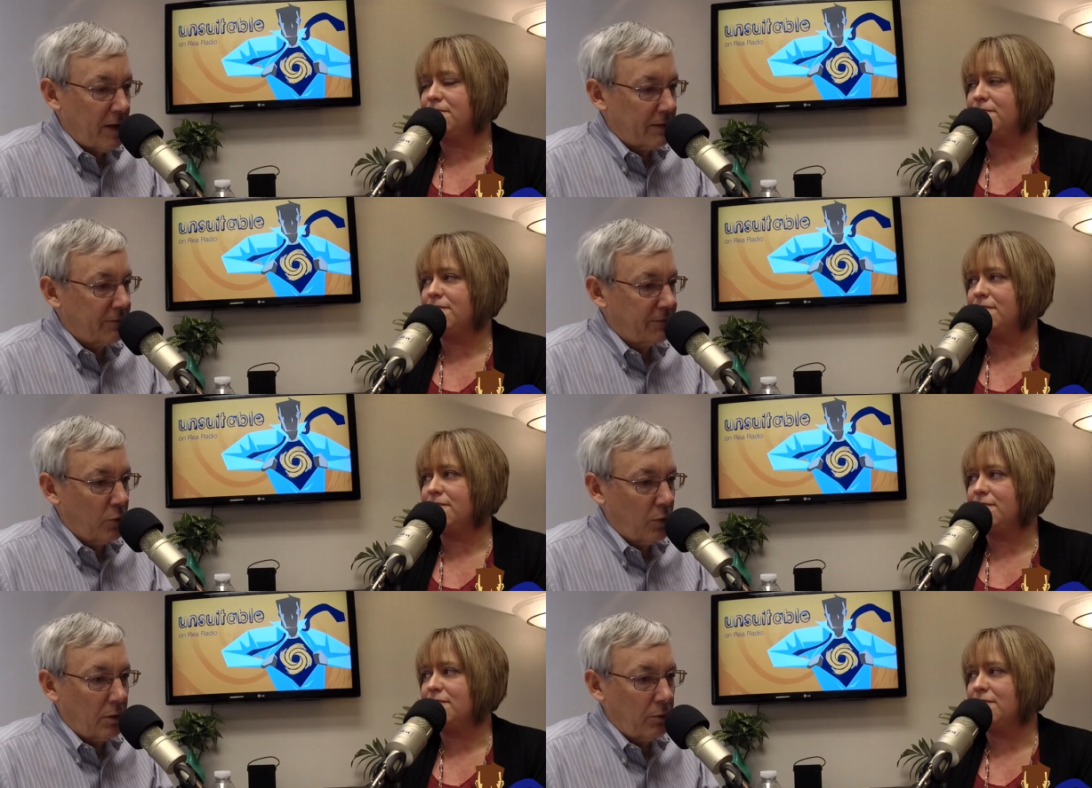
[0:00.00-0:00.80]
Speaker 1: got the
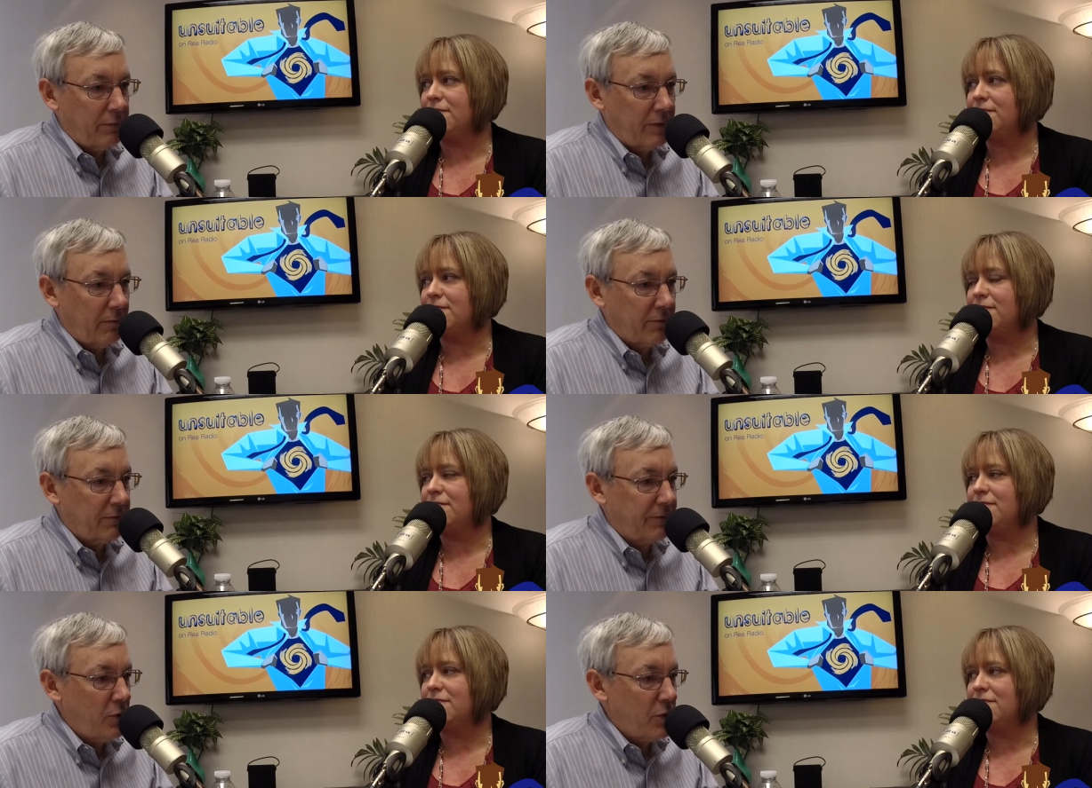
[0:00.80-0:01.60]
floor. We've
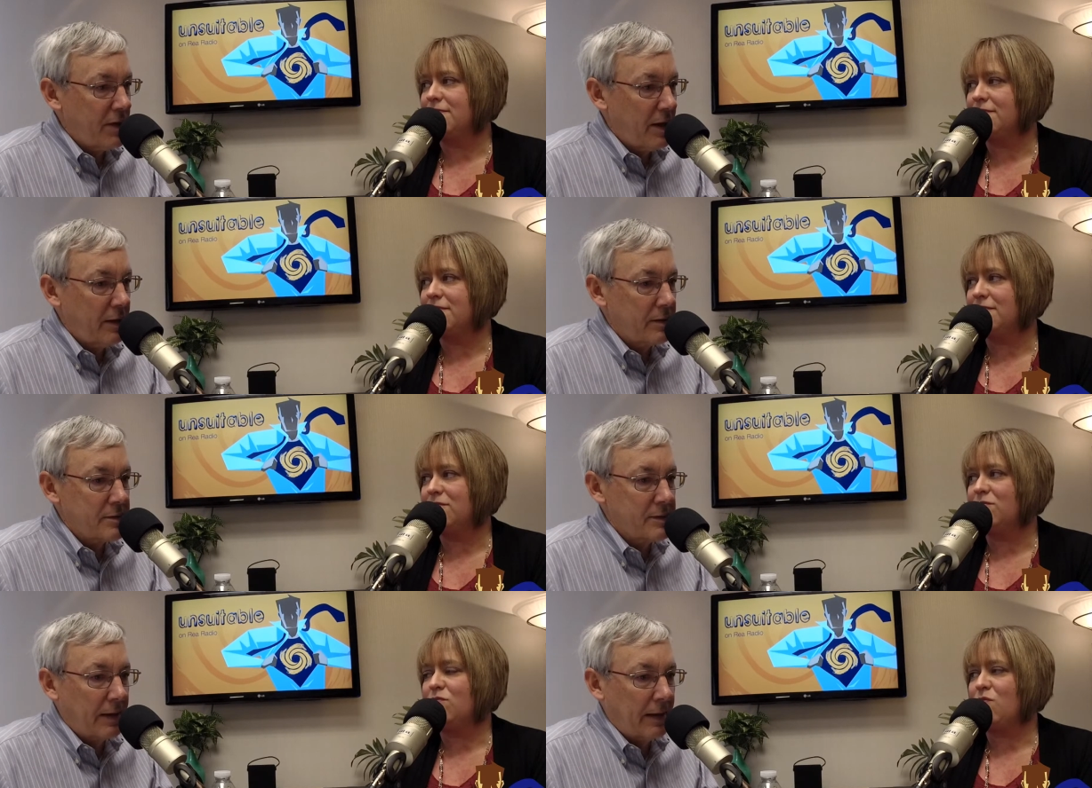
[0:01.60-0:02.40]
covered a few
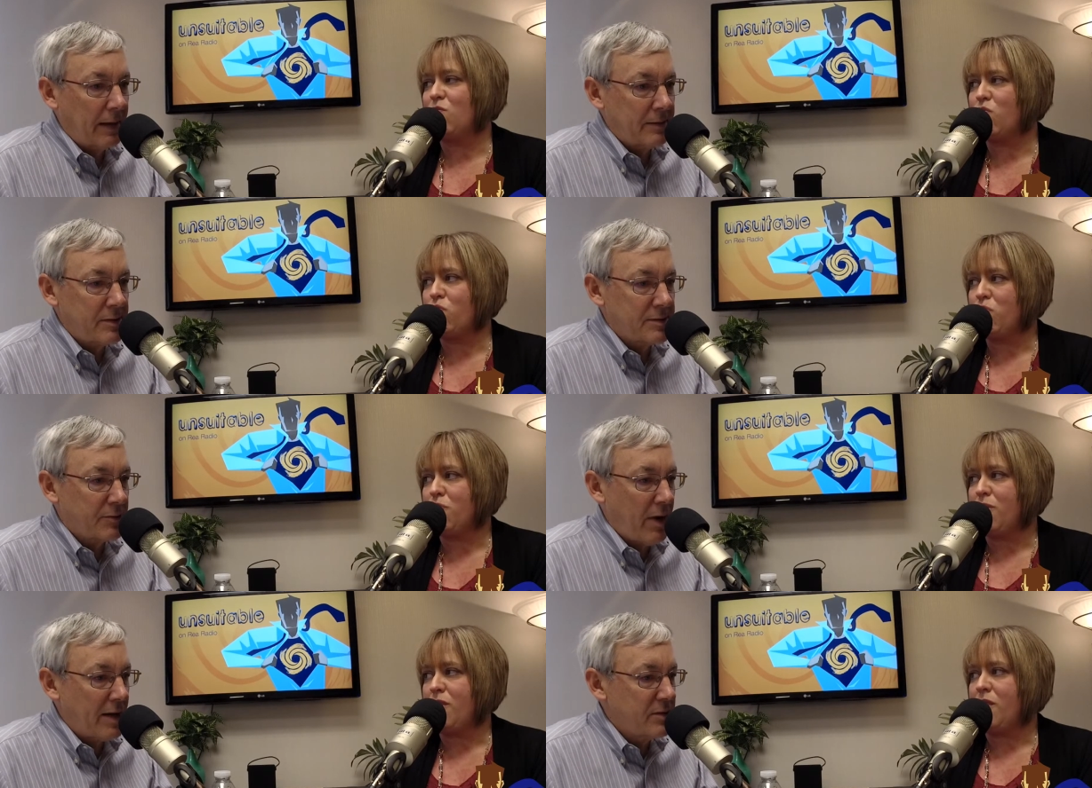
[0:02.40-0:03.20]
things,
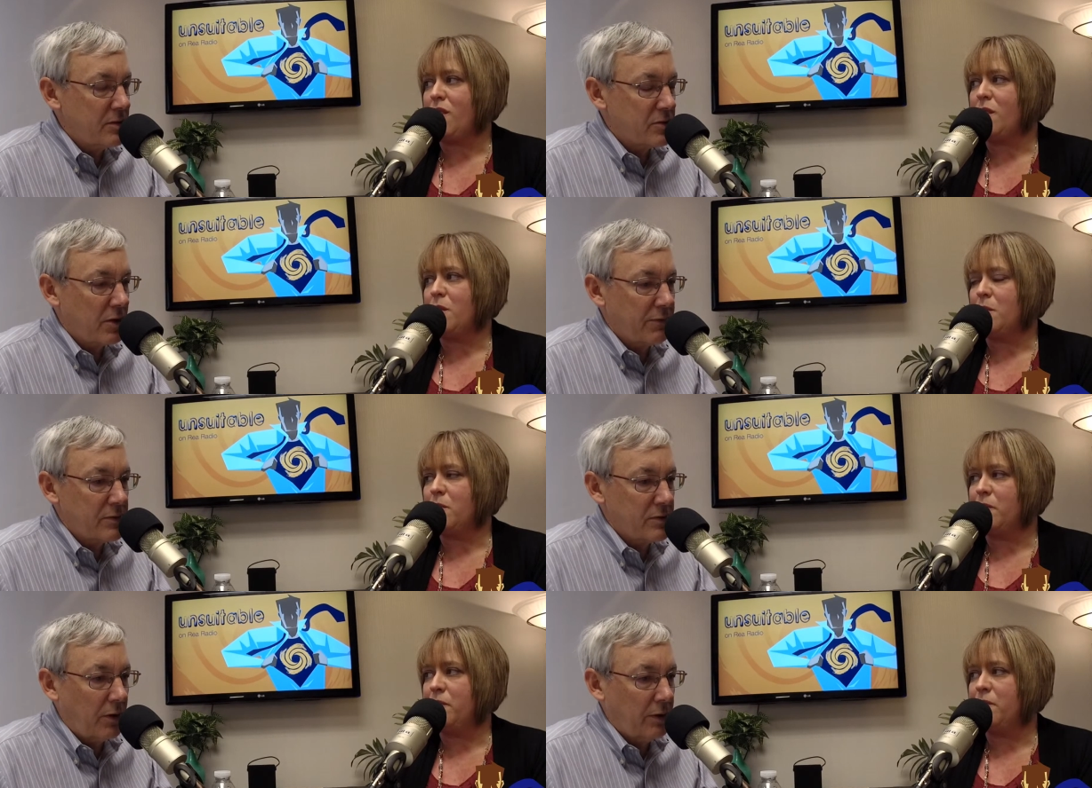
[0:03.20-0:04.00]
just scratching the
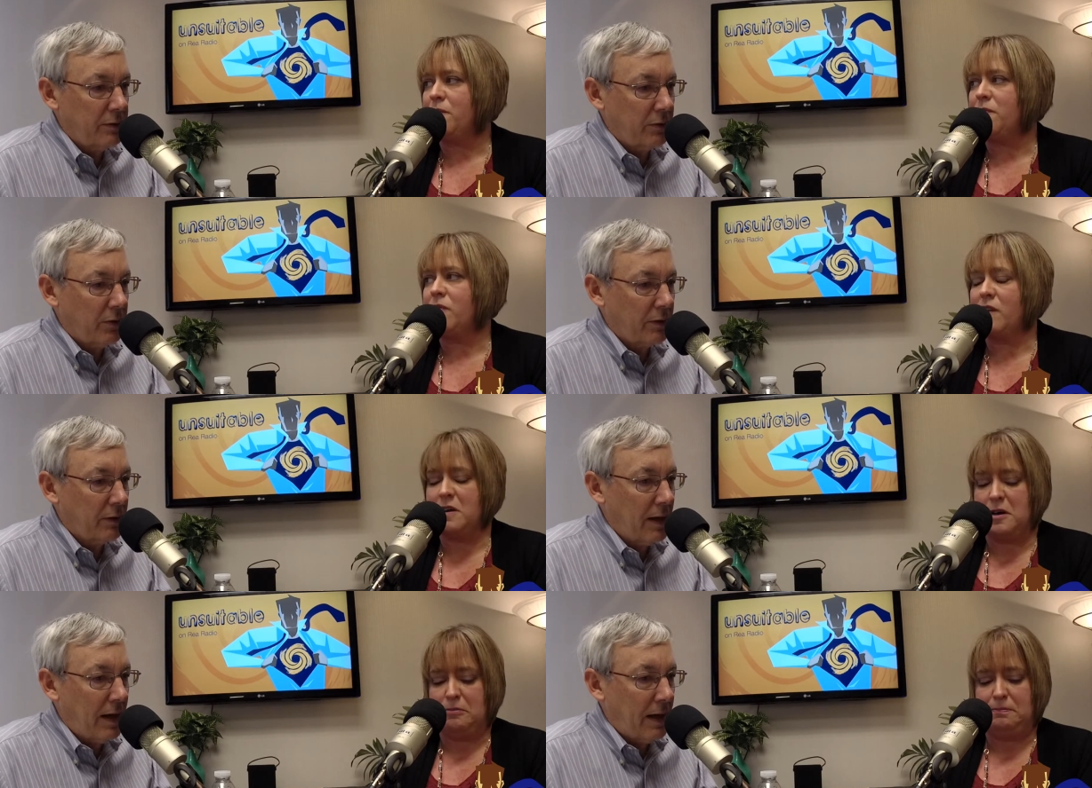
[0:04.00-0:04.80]
surface on
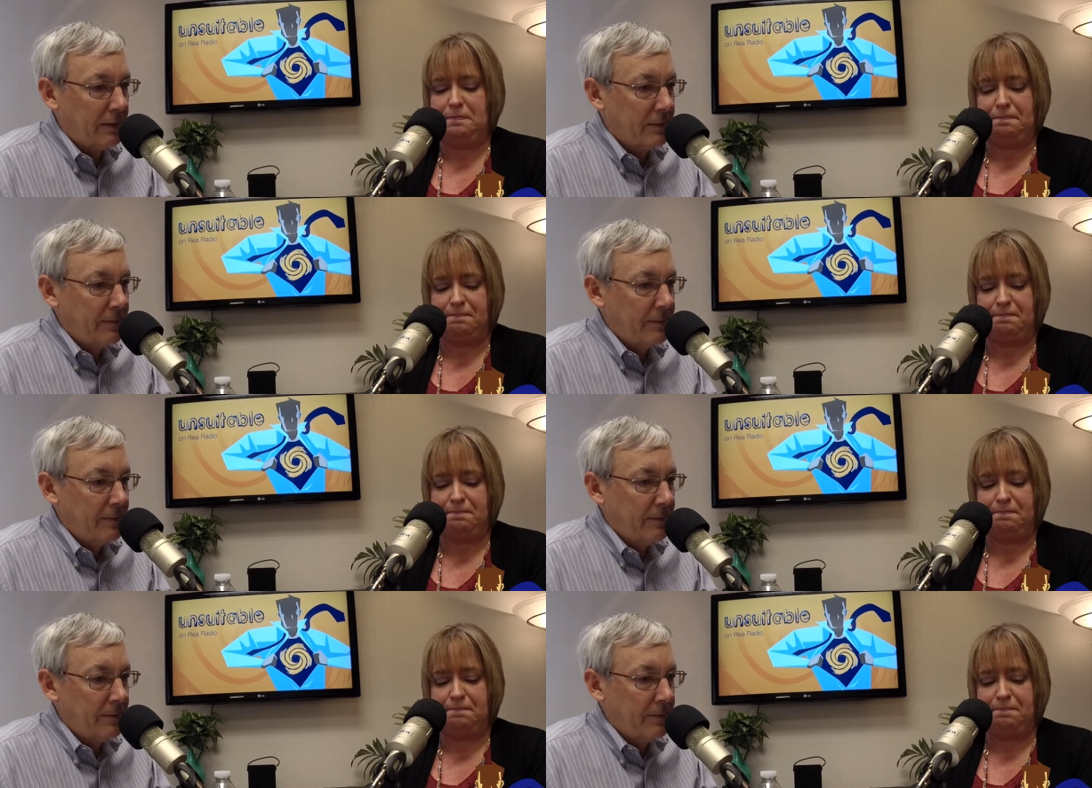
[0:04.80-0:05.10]
a lot.